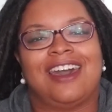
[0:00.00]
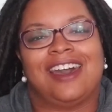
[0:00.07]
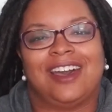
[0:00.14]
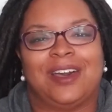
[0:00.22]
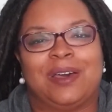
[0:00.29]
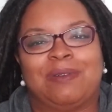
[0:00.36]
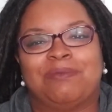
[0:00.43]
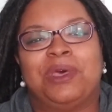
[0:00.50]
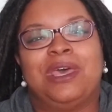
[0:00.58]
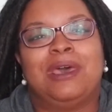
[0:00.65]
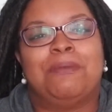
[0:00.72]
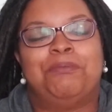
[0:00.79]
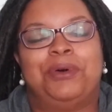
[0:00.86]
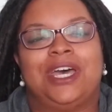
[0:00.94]

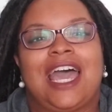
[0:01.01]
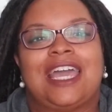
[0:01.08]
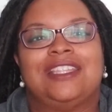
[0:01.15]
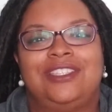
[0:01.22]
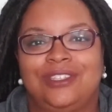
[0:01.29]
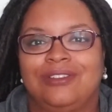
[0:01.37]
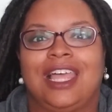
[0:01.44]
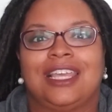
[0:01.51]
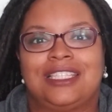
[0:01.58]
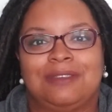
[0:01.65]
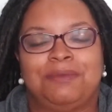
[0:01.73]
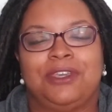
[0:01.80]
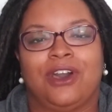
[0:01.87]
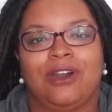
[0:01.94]
But I do like
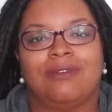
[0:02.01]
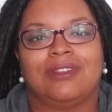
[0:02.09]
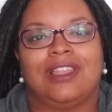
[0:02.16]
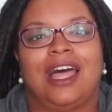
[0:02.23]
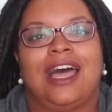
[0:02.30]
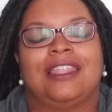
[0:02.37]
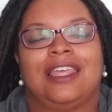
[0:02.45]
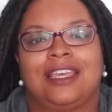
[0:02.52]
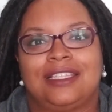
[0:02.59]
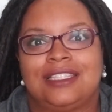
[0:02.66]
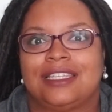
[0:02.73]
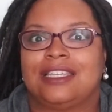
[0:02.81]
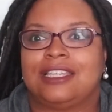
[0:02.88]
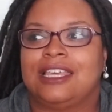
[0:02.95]
to be home a lot. I like
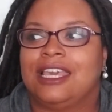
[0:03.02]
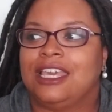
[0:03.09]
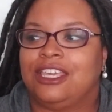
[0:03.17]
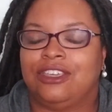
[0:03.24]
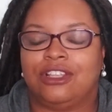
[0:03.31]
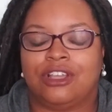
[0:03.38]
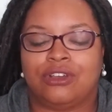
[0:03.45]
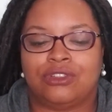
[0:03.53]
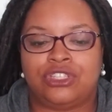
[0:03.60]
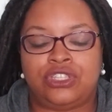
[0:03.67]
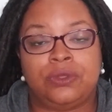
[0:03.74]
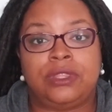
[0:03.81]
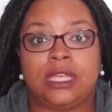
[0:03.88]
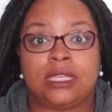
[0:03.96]
to,
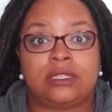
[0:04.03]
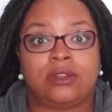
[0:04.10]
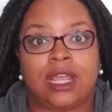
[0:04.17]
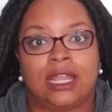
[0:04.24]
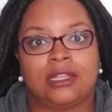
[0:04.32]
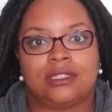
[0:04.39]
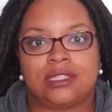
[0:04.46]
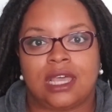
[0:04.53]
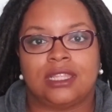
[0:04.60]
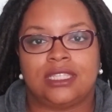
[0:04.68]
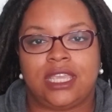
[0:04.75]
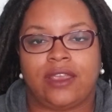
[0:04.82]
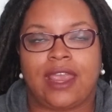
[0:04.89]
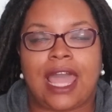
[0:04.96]
do things that are kind of
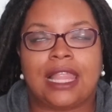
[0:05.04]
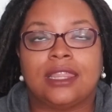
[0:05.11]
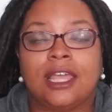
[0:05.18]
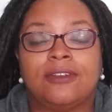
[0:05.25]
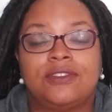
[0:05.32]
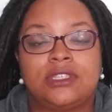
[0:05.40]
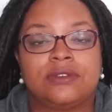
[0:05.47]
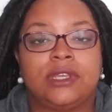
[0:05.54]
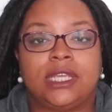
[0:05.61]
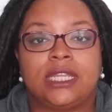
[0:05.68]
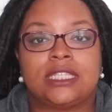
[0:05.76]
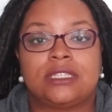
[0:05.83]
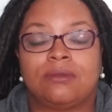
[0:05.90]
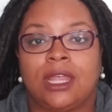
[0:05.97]
solitary. I love to read.
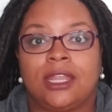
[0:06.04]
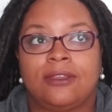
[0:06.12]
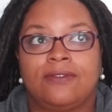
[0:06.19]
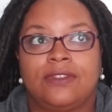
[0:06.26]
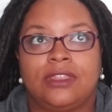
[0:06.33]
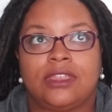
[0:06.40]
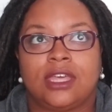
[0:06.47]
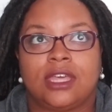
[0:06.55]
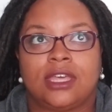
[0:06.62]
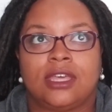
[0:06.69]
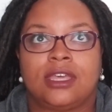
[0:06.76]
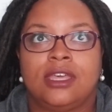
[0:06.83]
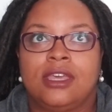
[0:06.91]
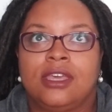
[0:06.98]
It's one of
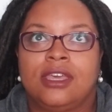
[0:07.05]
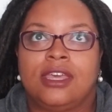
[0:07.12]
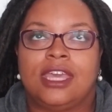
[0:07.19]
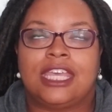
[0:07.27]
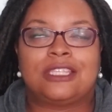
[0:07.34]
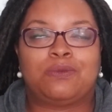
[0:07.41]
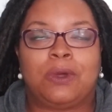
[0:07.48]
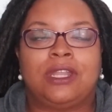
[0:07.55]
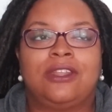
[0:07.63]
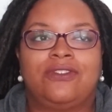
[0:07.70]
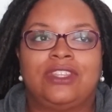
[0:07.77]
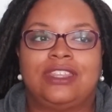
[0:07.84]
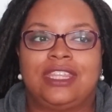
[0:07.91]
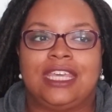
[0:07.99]
the
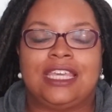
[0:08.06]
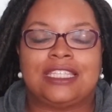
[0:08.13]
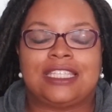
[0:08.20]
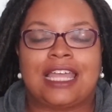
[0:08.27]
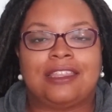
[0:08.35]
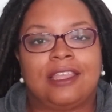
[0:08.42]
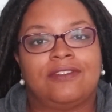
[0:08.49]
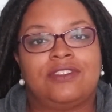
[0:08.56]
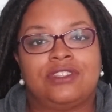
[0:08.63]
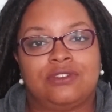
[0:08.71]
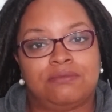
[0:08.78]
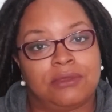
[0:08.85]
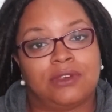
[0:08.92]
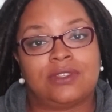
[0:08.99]
things that I love to
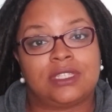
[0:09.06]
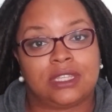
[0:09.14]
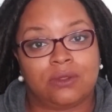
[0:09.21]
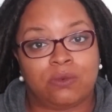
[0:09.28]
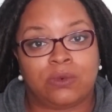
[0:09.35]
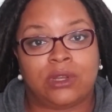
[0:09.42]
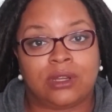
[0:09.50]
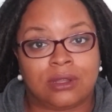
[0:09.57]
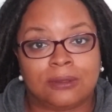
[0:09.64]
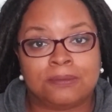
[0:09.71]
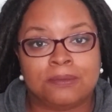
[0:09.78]
do most in the world.